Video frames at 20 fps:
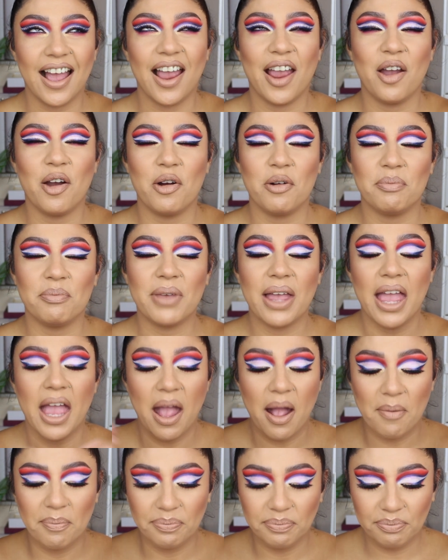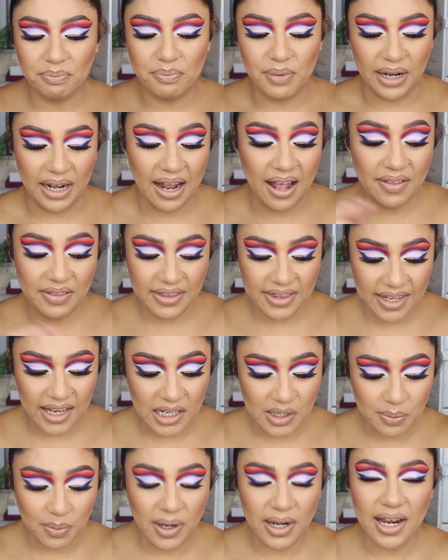I hope, but
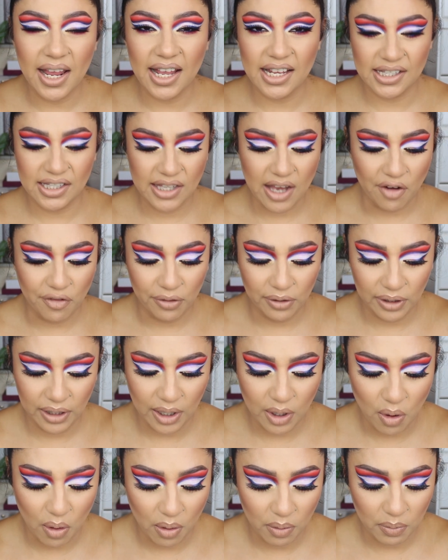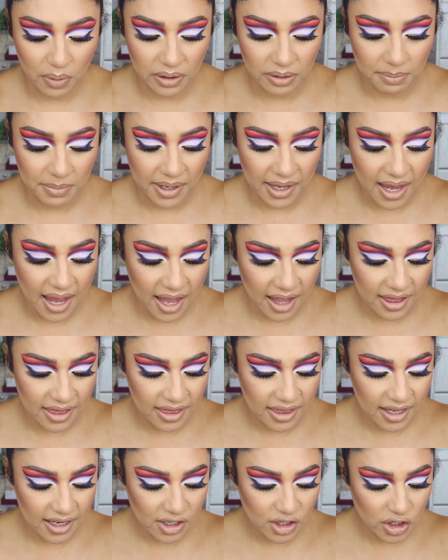this one is definitely going with me.
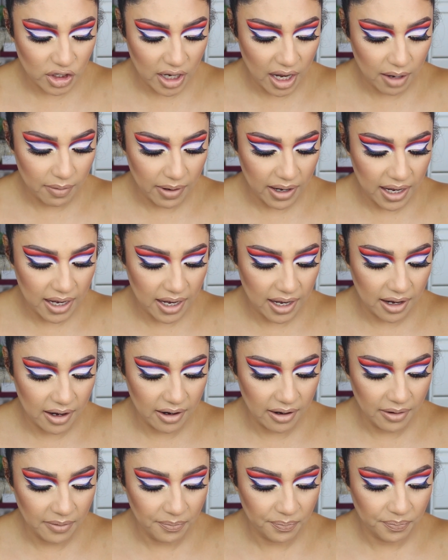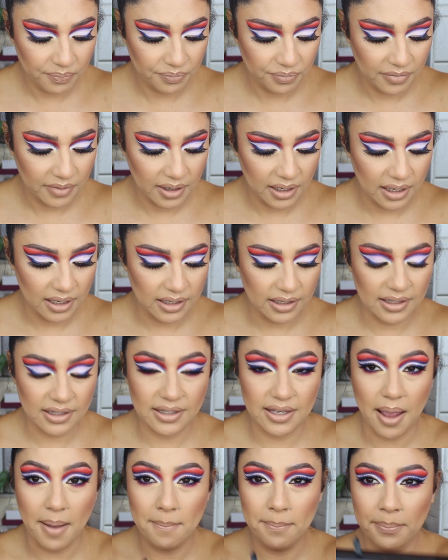And this shade right here,
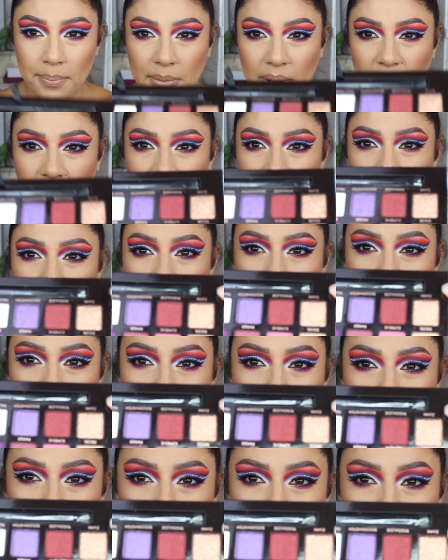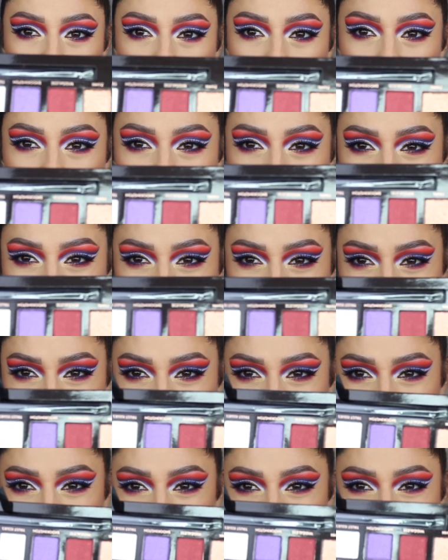Zum,
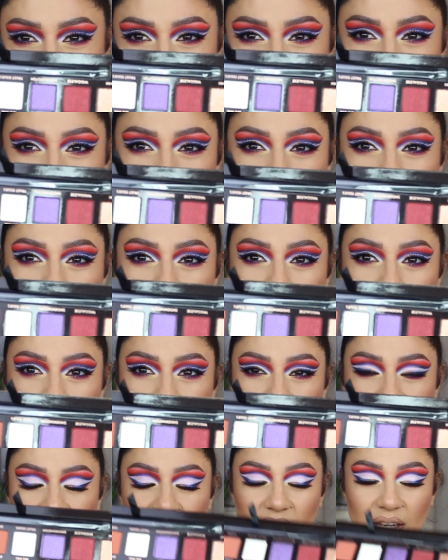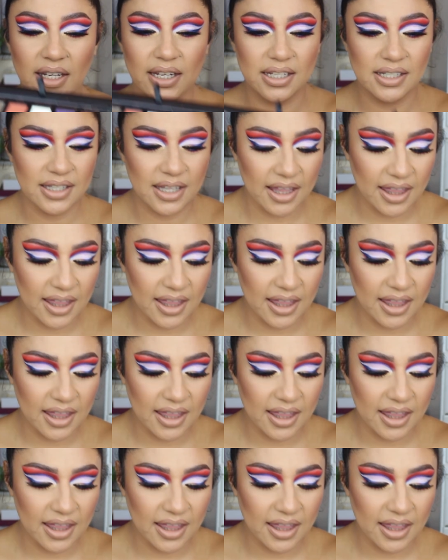what, oh my goodness,